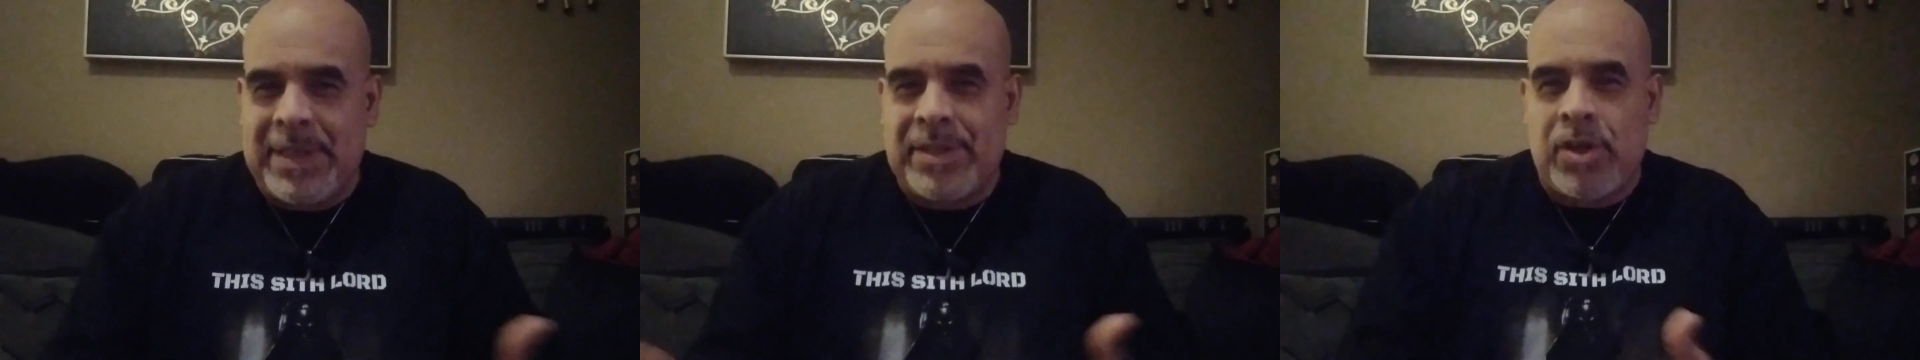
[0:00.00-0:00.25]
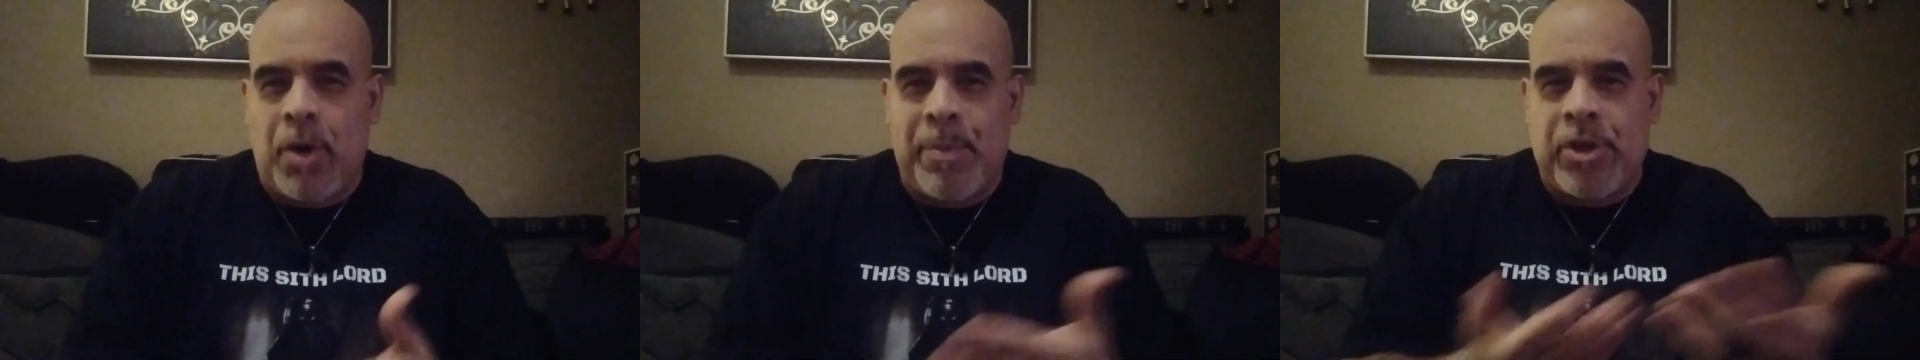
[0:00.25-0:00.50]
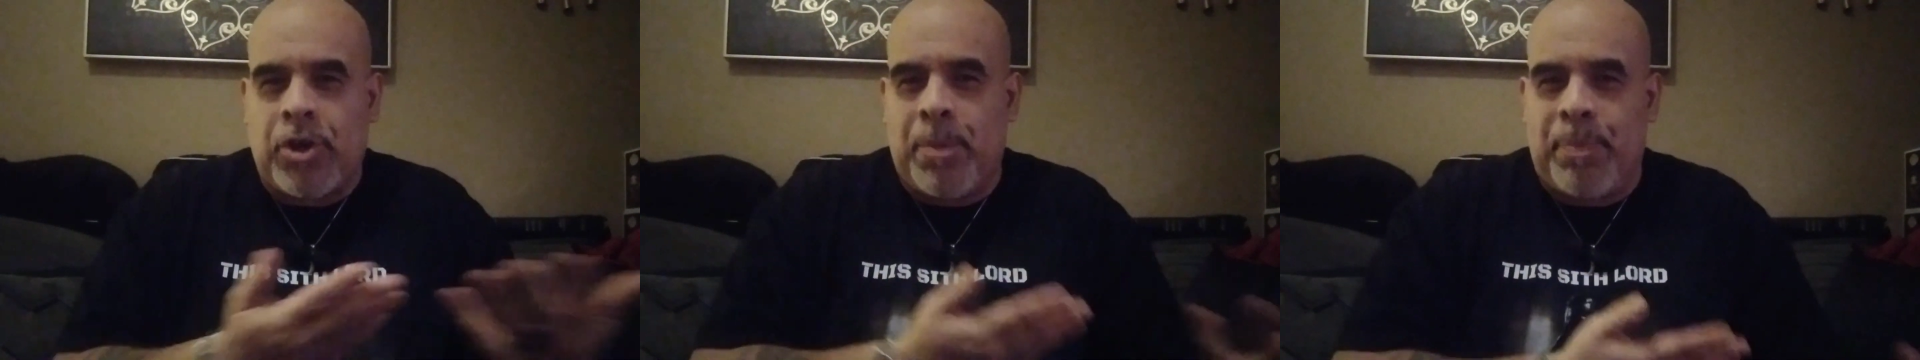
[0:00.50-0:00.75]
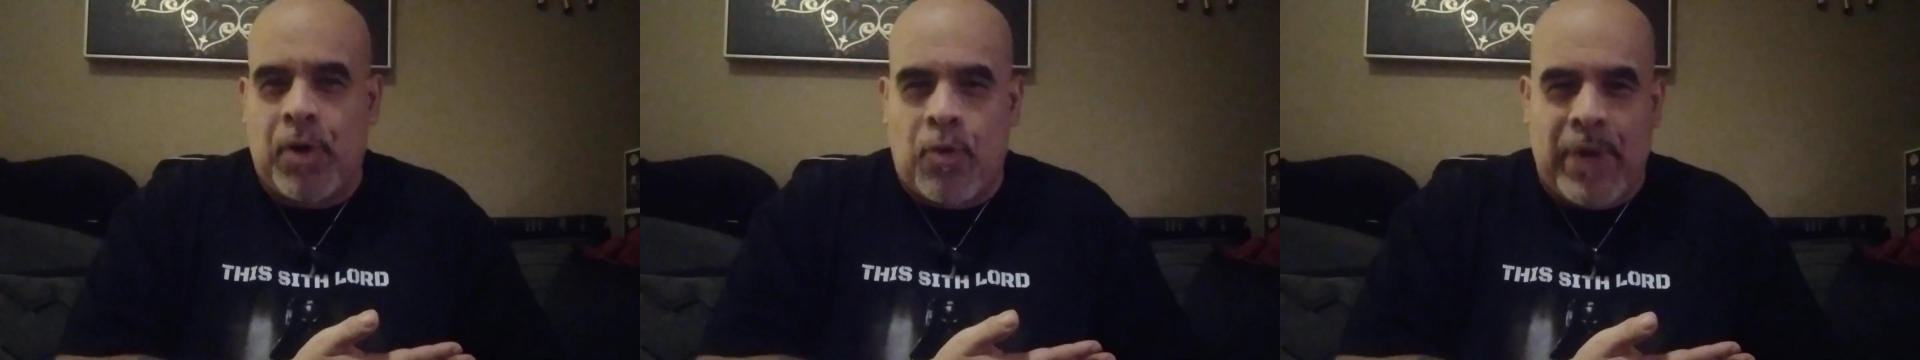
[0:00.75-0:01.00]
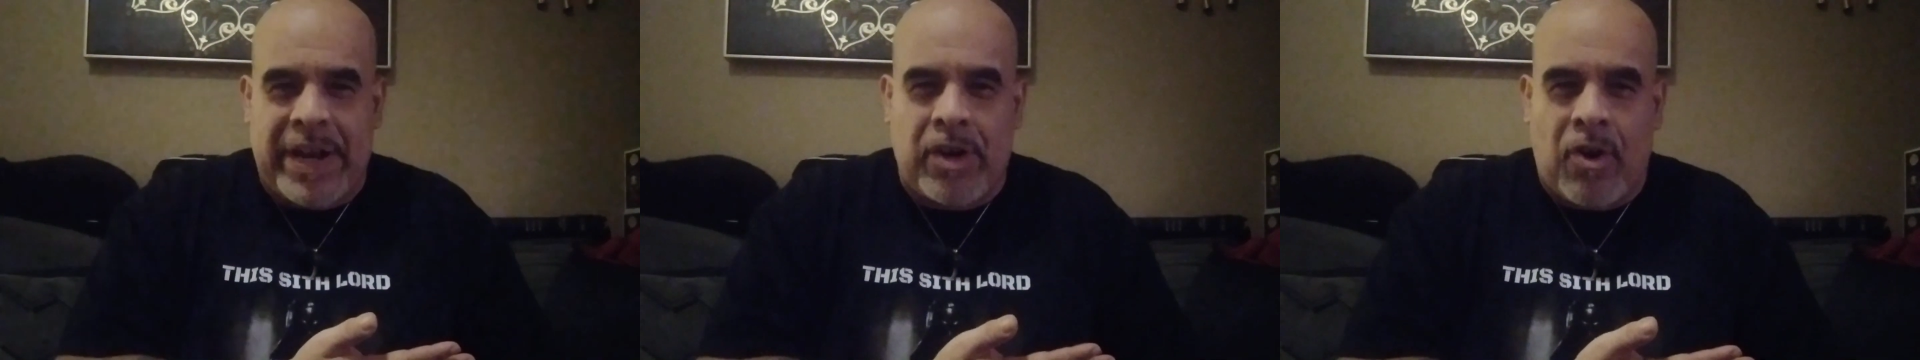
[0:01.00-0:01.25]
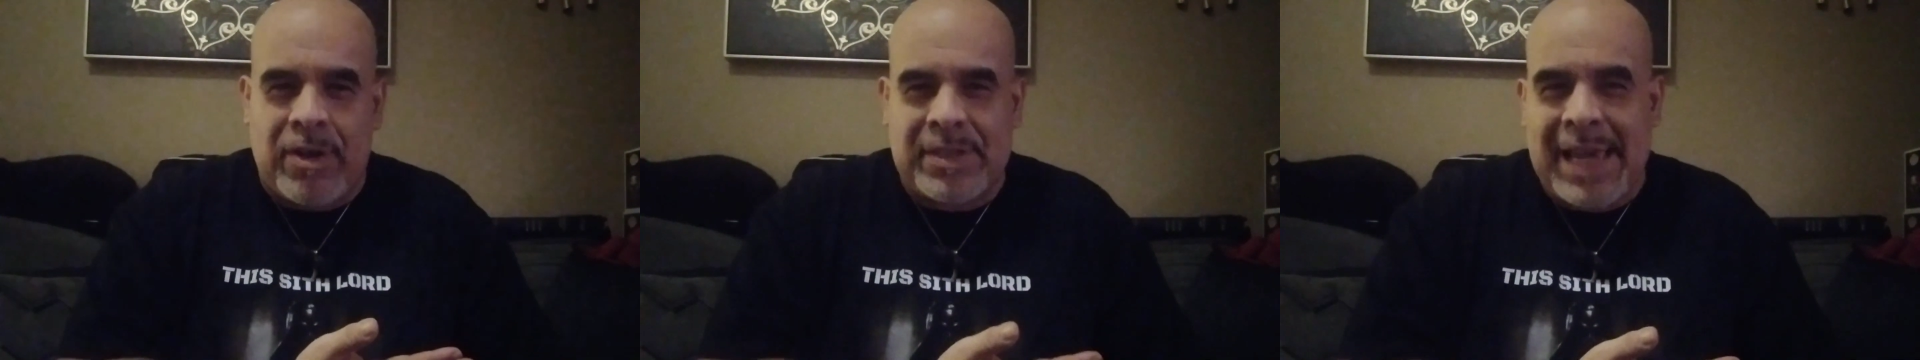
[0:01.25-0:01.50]
to tell me you couldn't put a rated
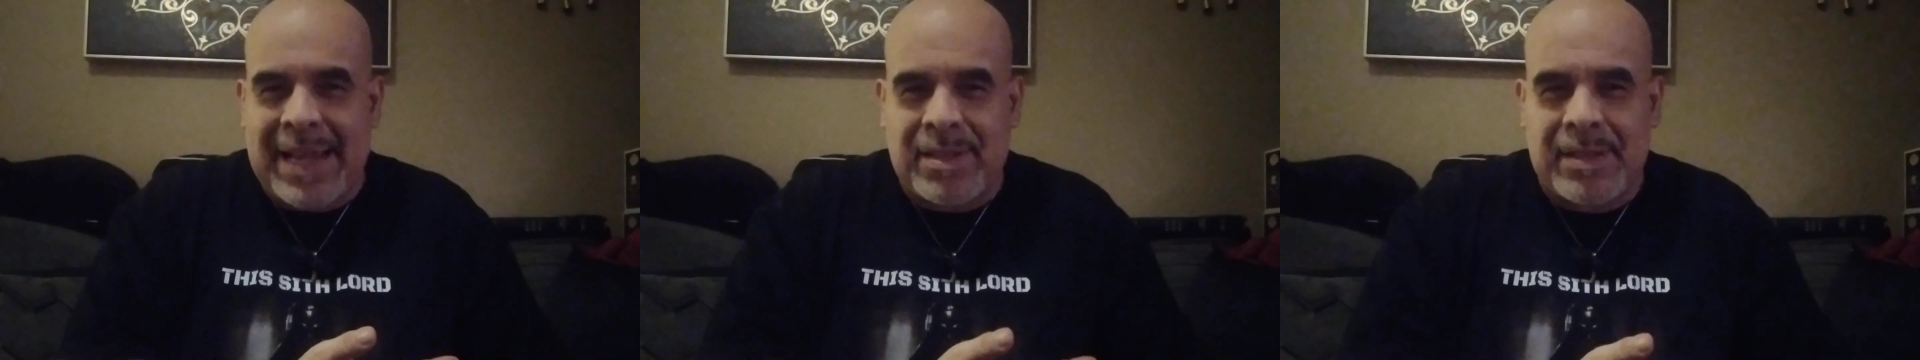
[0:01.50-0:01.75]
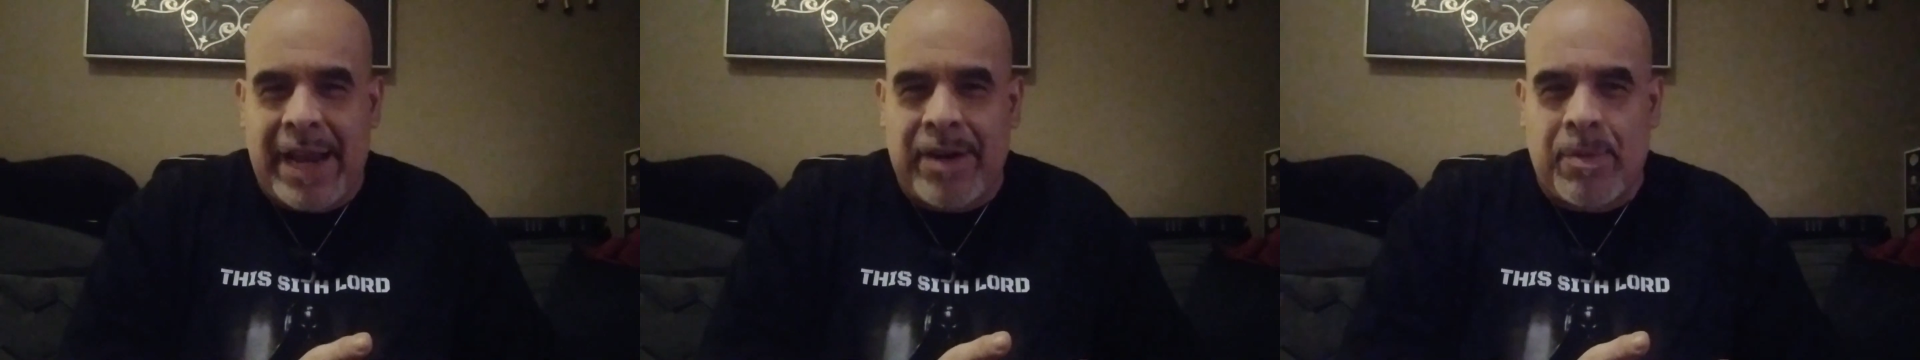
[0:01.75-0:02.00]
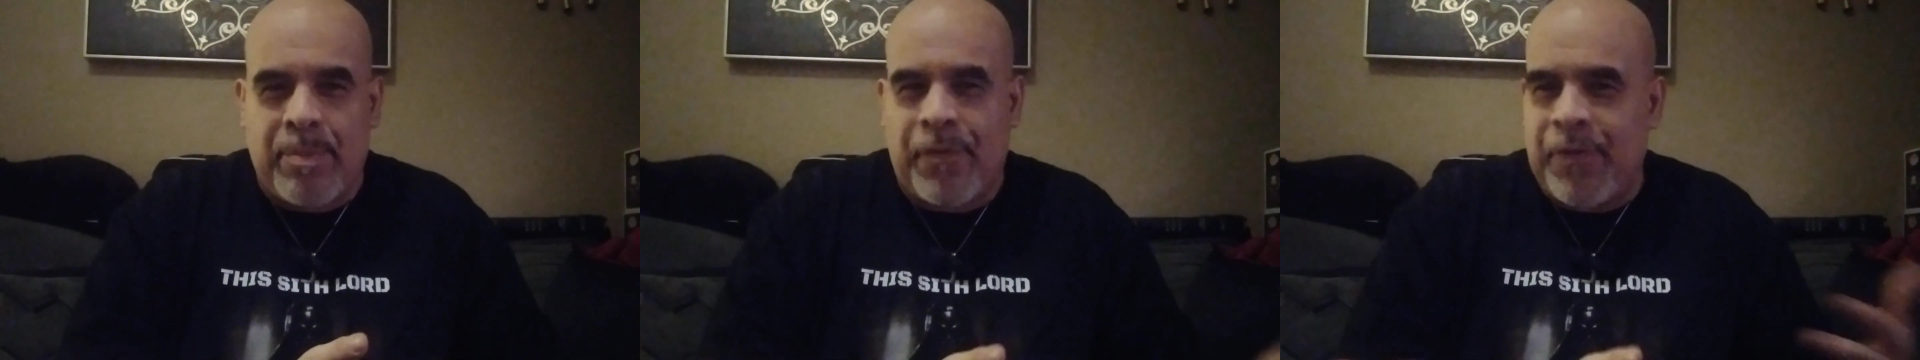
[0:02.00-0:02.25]
R Zack Snyder